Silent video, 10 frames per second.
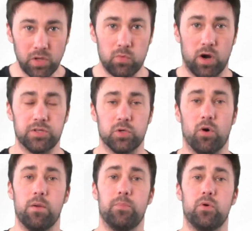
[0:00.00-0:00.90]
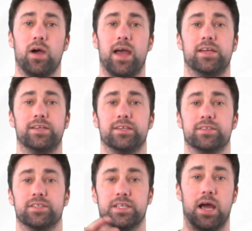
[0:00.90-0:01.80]
What I do, I bought a
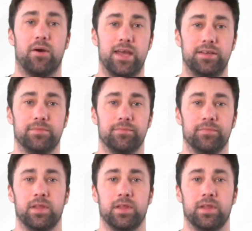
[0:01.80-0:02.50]
shower head.